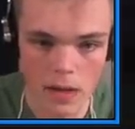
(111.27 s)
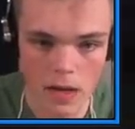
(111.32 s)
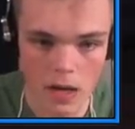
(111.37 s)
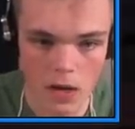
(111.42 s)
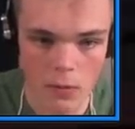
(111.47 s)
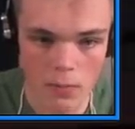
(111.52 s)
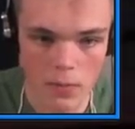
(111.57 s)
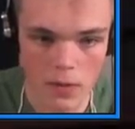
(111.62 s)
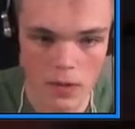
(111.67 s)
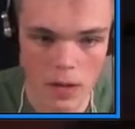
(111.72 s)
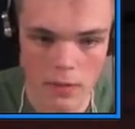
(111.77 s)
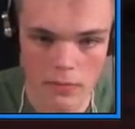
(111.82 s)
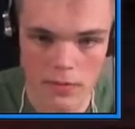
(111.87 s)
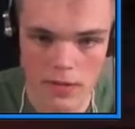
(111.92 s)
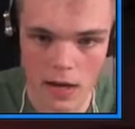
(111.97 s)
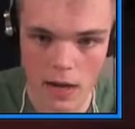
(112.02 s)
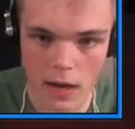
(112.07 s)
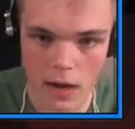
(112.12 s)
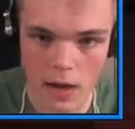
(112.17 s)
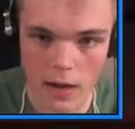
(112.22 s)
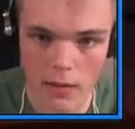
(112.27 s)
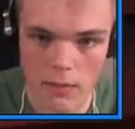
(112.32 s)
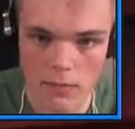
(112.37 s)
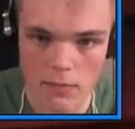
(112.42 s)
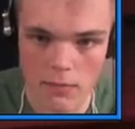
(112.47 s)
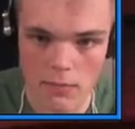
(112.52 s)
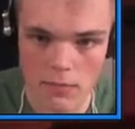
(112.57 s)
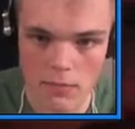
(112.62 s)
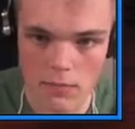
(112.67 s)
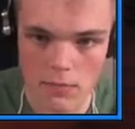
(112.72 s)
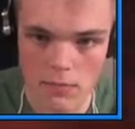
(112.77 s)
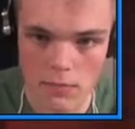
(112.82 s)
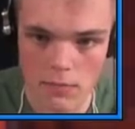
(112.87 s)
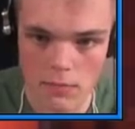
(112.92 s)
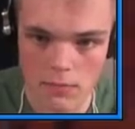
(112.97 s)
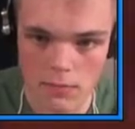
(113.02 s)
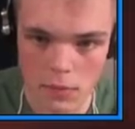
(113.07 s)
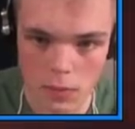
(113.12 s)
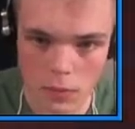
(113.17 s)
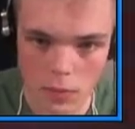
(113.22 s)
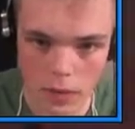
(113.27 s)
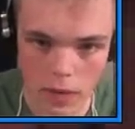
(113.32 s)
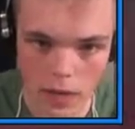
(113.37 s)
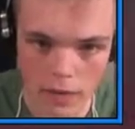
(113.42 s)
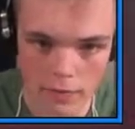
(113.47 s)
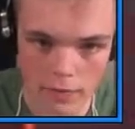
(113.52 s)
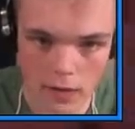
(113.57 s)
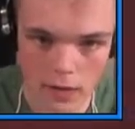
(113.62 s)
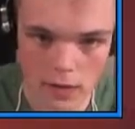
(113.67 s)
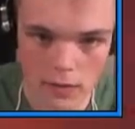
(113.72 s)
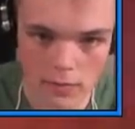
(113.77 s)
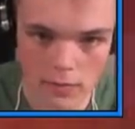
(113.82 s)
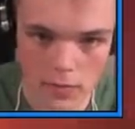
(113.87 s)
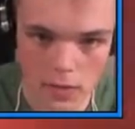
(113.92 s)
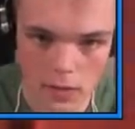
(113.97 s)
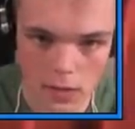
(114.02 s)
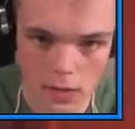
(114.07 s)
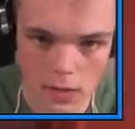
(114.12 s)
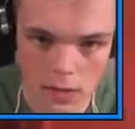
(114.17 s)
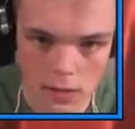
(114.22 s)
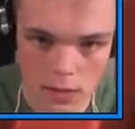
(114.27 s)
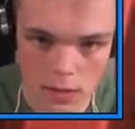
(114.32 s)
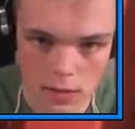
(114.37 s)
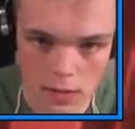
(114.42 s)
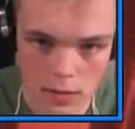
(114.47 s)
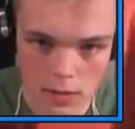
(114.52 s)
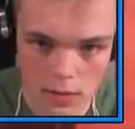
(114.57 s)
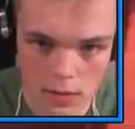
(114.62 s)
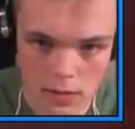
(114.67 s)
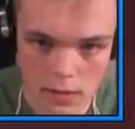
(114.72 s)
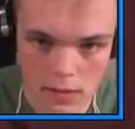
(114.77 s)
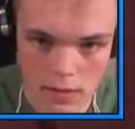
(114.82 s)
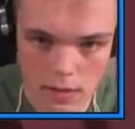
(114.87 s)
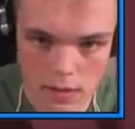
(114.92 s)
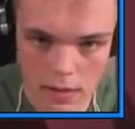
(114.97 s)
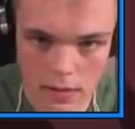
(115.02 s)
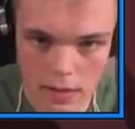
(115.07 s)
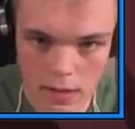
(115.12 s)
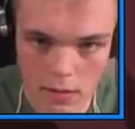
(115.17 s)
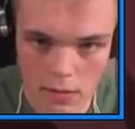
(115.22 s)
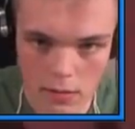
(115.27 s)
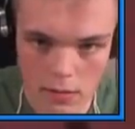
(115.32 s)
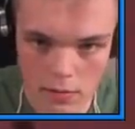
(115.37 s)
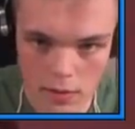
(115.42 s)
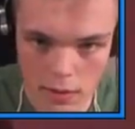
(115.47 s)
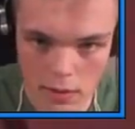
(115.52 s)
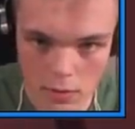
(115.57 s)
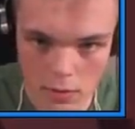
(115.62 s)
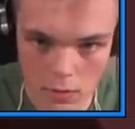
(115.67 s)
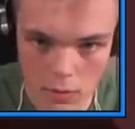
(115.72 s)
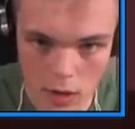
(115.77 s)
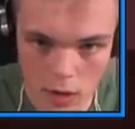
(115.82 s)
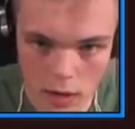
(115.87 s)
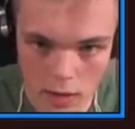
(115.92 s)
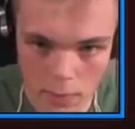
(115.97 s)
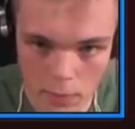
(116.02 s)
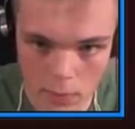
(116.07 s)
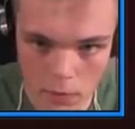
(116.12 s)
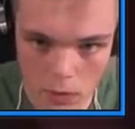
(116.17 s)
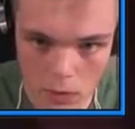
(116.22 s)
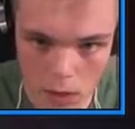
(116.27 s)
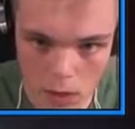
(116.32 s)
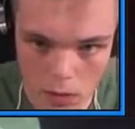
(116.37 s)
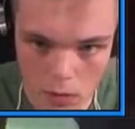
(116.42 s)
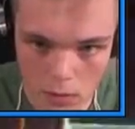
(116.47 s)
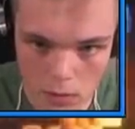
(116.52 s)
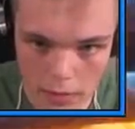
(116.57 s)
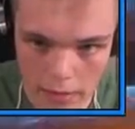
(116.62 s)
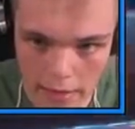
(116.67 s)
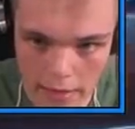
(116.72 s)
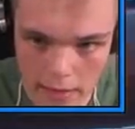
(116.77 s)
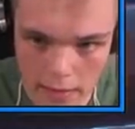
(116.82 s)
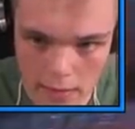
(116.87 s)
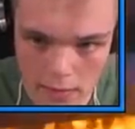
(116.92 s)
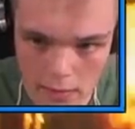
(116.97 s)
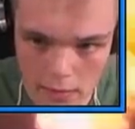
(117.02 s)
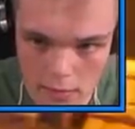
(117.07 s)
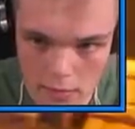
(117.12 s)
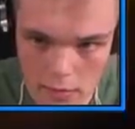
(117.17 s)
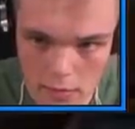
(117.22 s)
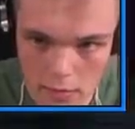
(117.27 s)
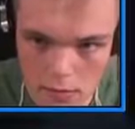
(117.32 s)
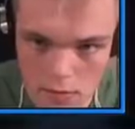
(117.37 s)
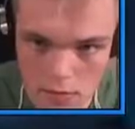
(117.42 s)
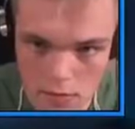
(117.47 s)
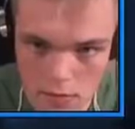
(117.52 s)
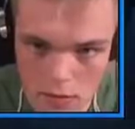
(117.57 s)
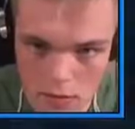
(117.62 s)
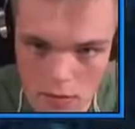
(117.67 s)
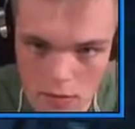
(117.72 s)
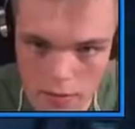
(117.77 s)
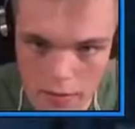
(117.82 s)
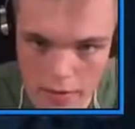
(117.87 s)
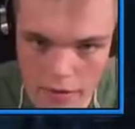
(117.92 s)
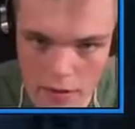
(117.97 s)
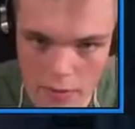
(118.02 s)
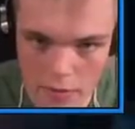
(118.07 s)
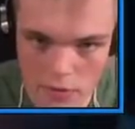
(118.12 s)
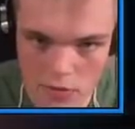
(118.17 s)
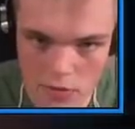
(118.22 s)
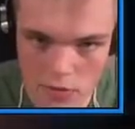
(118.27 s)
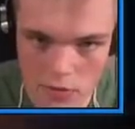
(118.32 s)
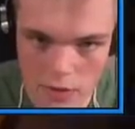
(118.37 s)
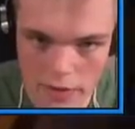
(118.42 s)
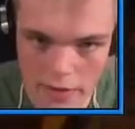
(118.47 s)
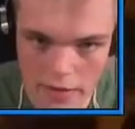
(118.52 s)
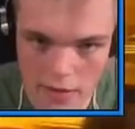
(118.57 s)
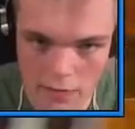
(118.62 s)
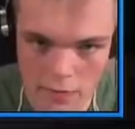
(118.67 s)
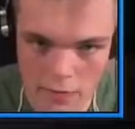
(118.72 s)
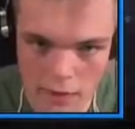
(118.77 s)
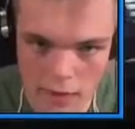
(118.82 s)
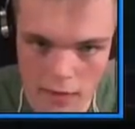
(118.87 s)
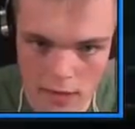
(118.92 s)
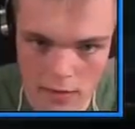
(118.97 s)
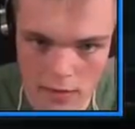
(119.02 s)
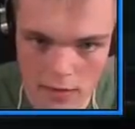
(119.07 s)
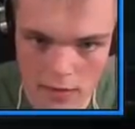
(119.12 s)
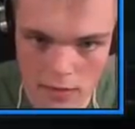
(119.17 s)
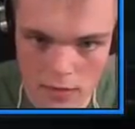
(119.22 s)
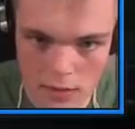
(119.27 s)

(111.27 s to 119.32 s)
Hope you don't die. But whatever. Get out of the oh, eyeball hole thing. Alright, that was quite convenient.